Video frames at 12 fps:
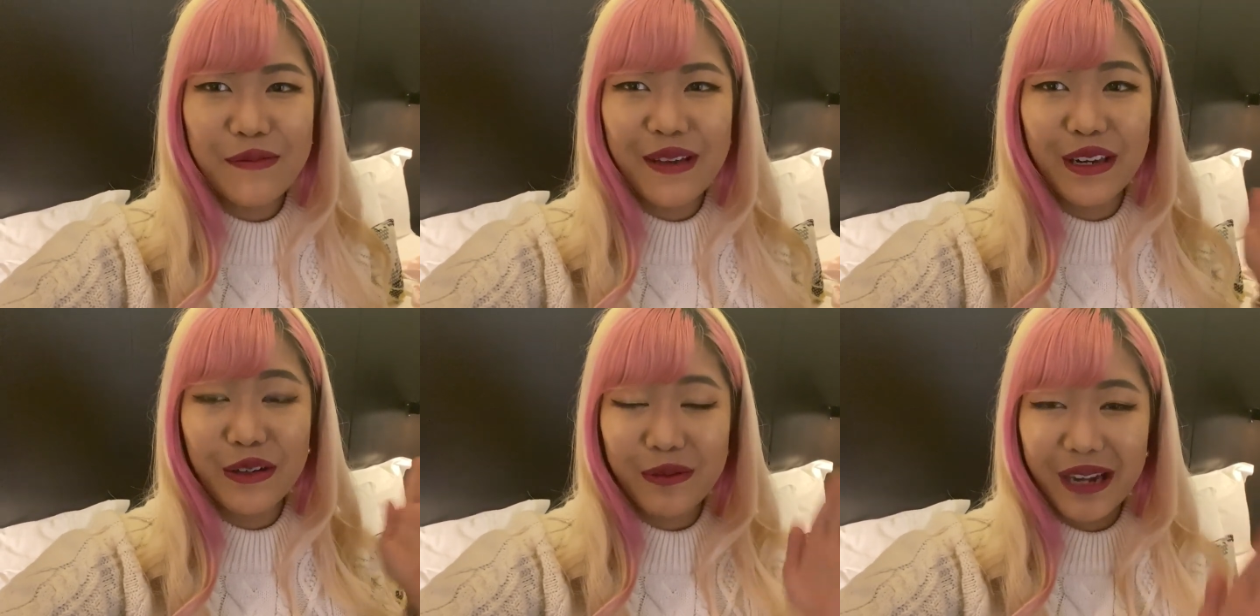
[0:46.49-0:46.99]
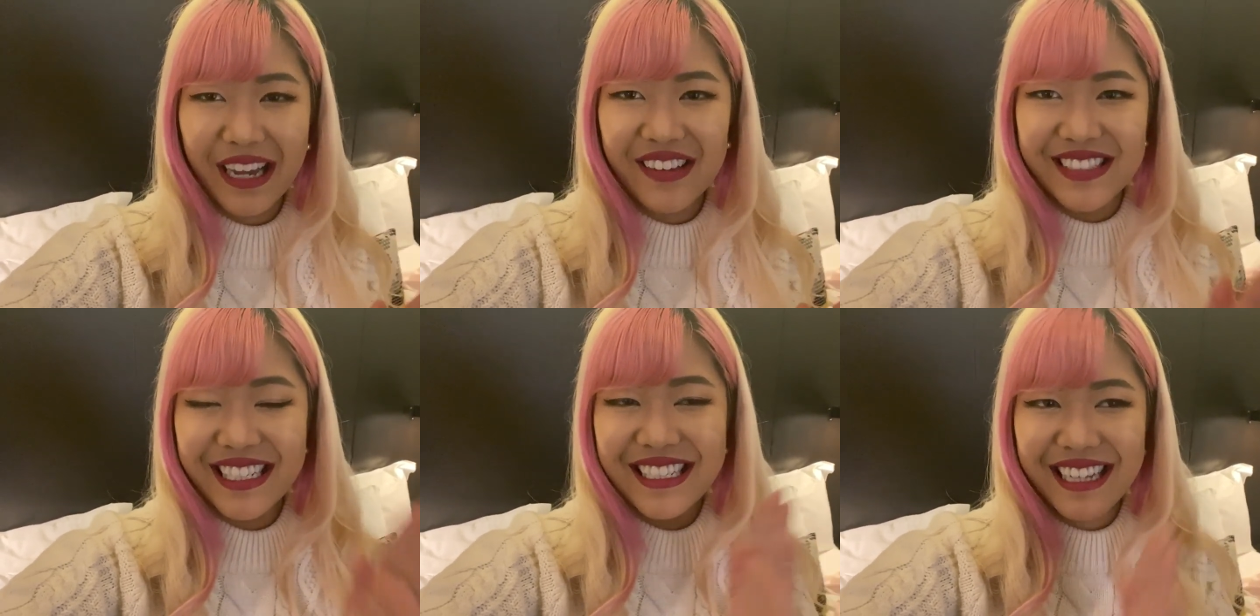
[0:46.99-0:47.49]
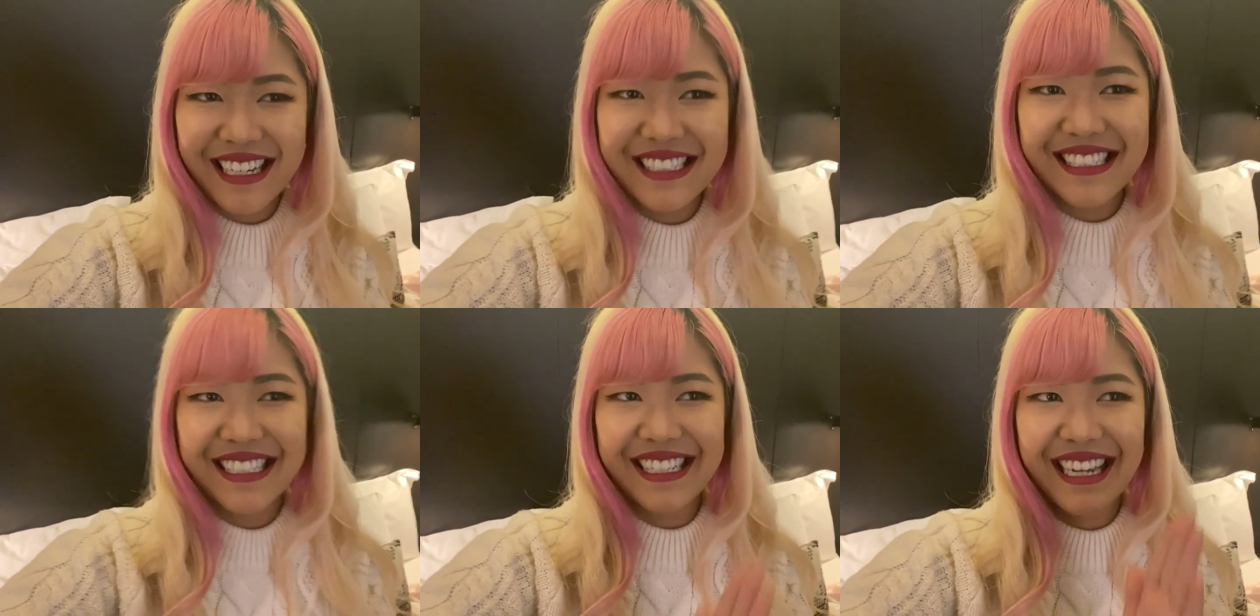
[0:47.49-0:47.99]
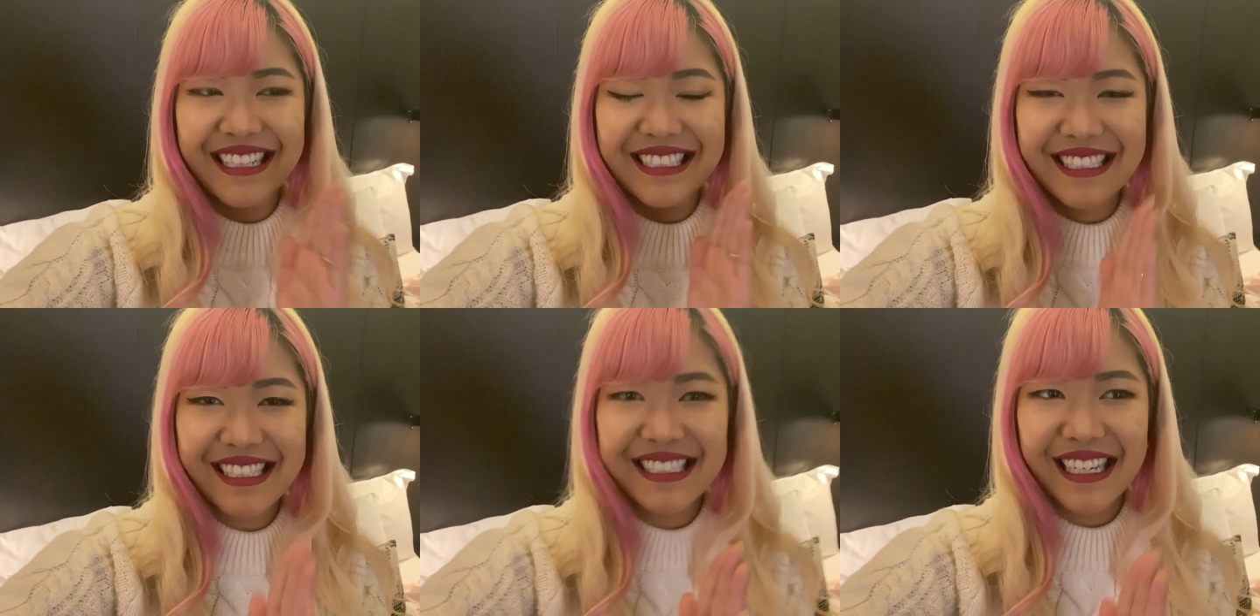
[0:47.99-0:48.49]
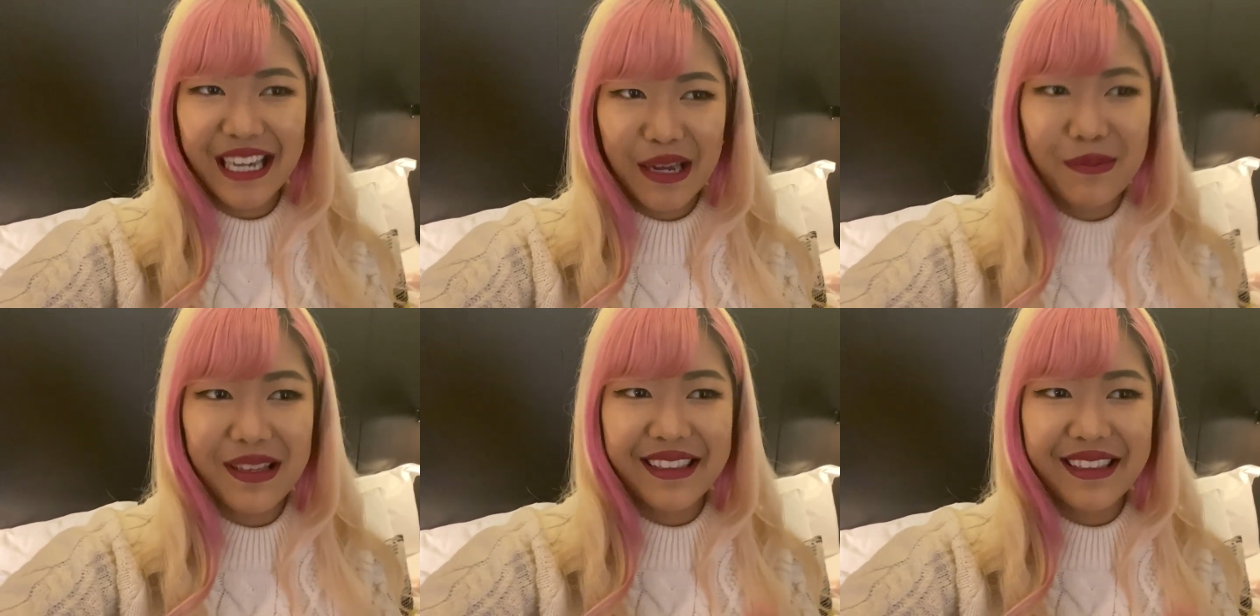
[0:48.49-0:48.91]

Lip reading: and arrived in Iceland at 6 a.m.